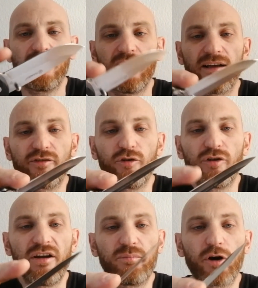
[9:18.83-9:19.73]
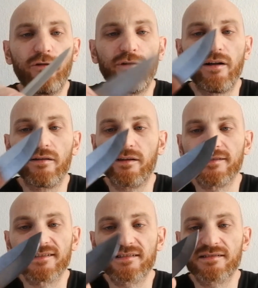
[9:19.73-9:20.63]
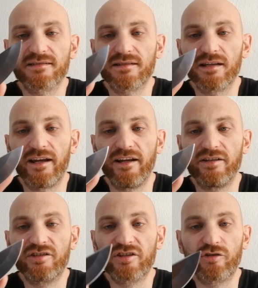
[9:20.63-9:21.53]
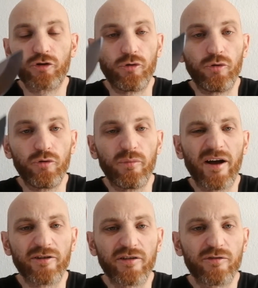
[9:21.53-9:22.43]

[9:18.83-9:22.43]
like to reprofile this edge to about